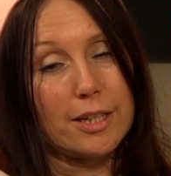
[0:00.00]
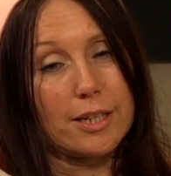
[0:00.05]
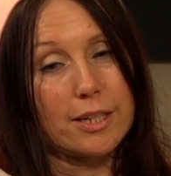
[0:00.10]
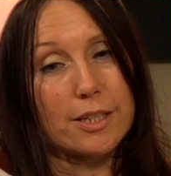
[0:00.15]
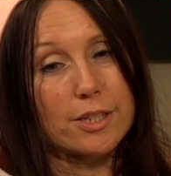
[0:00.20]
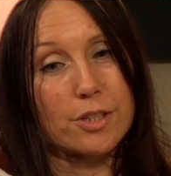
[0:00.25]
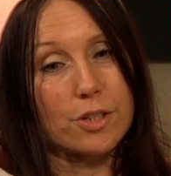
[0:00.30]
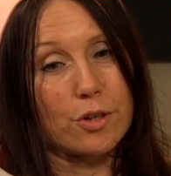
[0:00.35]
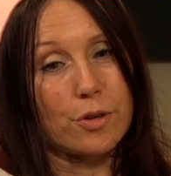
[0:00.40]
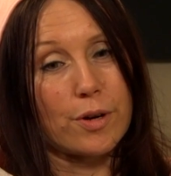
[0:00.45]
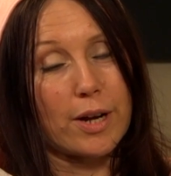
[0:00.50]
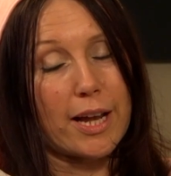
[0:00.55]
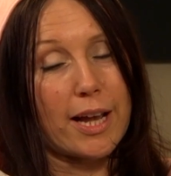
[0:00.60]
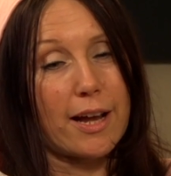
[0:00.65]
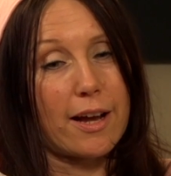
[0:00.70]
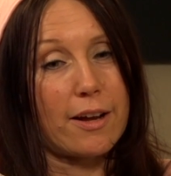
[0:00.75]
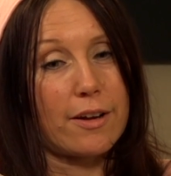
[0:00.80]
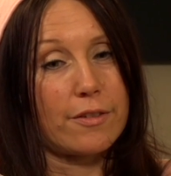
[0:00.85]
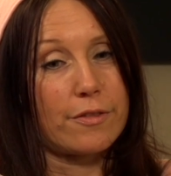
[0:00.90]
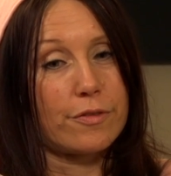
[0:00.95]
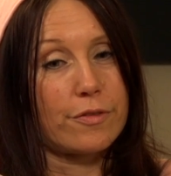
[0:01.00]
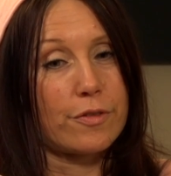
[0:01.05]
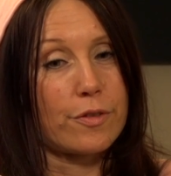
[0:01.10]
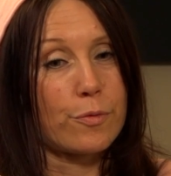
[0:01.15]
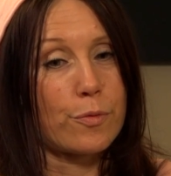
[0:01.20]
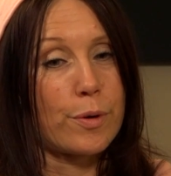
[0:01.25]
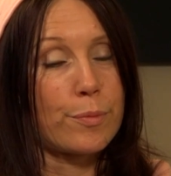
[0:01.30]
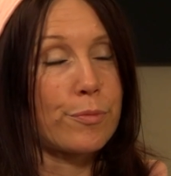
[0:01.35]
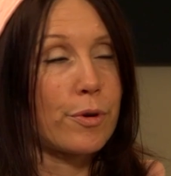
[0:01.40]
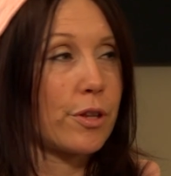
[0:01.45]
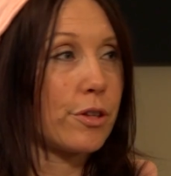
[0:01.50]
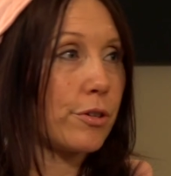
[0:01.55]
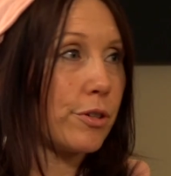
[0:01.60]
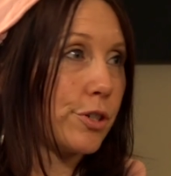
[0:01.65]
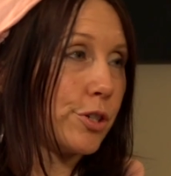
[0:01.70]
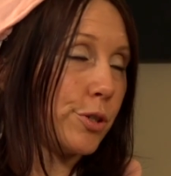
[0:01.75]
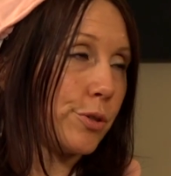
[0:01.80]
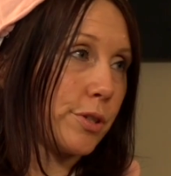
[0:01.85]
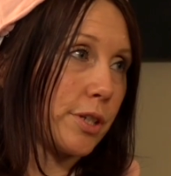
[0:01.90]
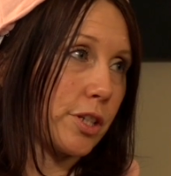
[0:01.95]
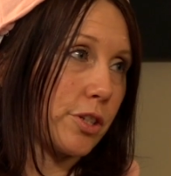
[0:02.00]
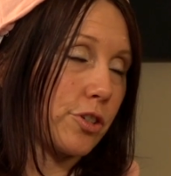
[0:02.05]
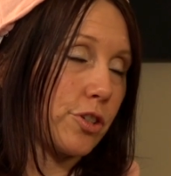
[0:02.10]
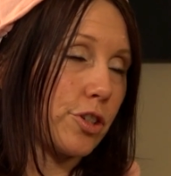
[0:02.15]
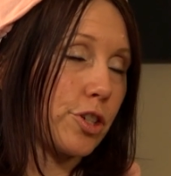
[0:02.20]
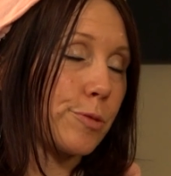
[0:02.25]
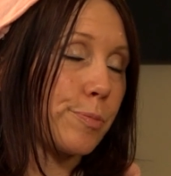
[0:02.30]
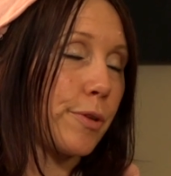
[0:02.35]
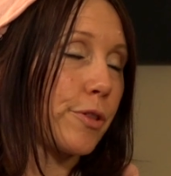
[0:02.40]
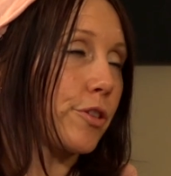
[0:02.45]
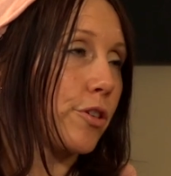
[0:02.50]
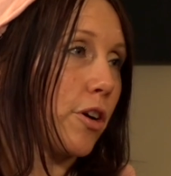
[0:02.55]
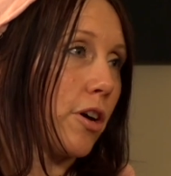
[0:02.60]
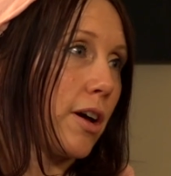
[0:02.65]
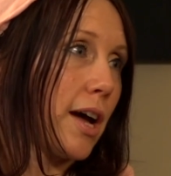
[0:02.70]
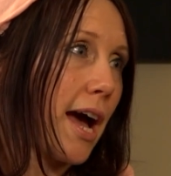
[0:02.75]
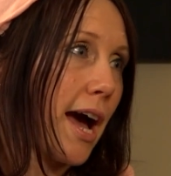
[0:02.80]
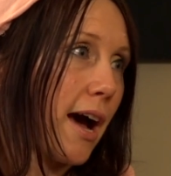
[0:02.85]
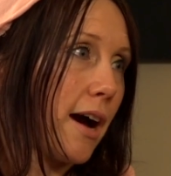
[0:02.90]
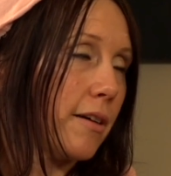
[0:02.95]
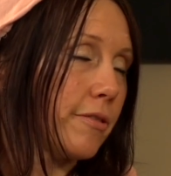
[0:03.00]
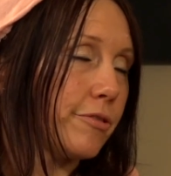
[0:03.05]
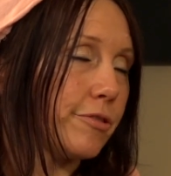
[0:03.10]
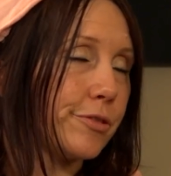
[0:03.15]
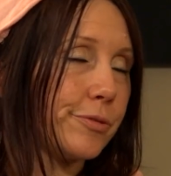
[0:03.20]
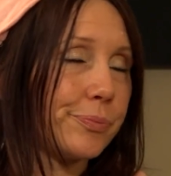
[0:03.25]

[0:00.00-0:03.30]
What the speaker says: So I have one brother and 2 sisters, but they're all half.